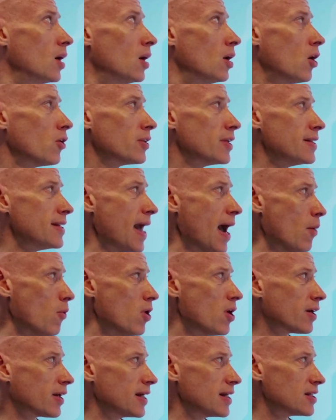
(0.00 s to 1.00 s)
On the
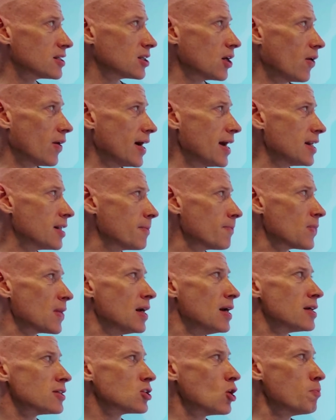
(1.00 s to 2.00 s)
networking side,
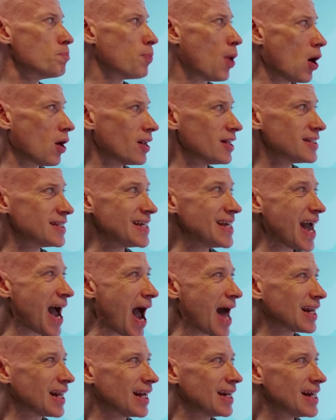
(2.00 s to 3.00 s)
so policy
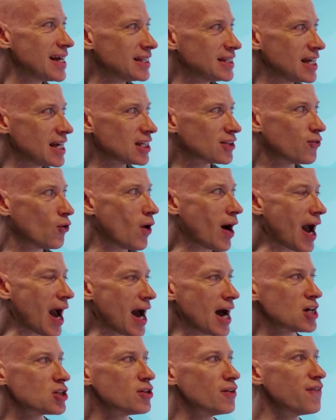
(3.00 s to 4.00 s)
analytics for
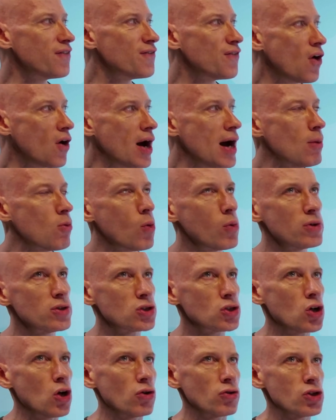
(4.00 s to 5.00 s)
Azure Firewall has
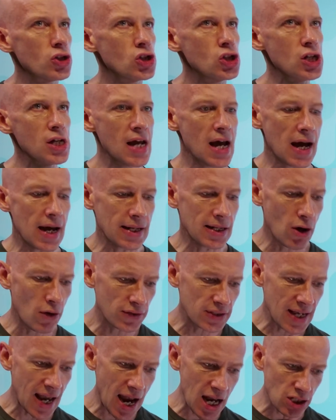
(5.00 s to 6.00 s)
gone G A. Now
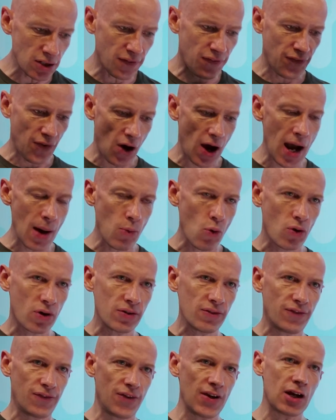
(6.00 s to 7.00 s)
obviously Azure Firewall
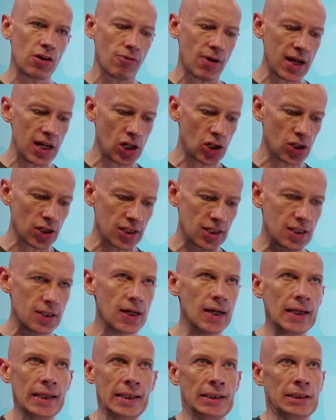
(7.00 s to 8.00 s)
configurations
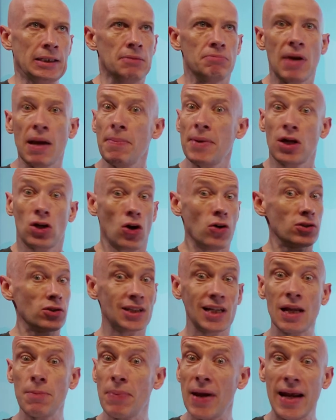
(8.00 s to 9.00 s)
may be
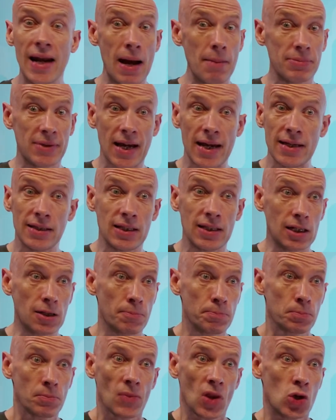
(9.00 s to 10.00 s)
constantly being updated.
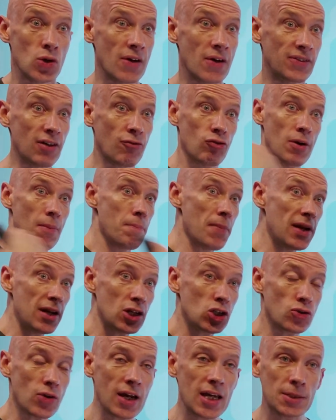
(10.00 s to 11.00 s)
You have different
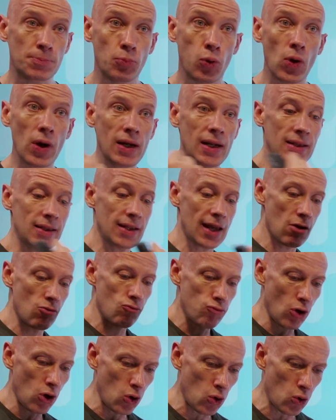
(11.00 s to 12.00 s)
administrators putting in their
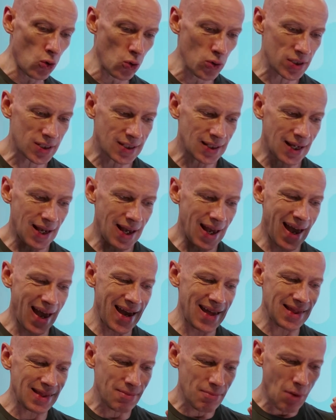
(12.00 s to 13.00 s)
rules,
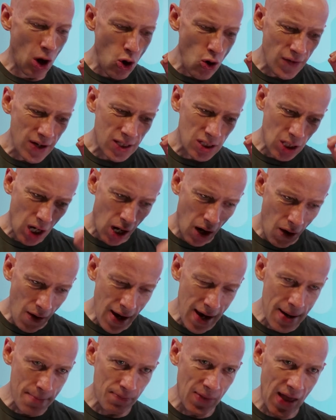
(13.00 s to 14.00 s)
and over
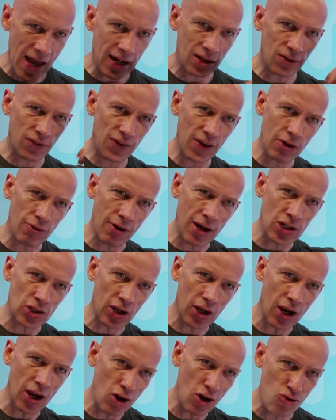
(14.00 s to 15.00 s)
time that configuration
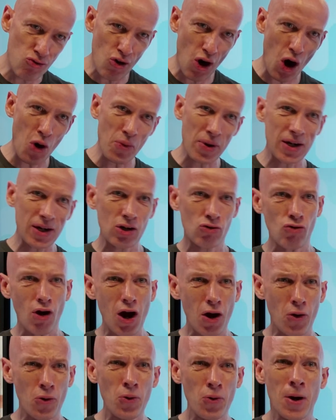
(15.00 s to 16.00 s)
can grow and
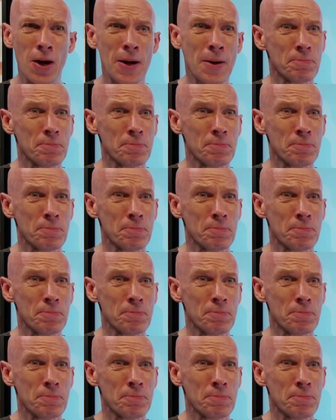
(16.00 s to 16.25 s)
grow.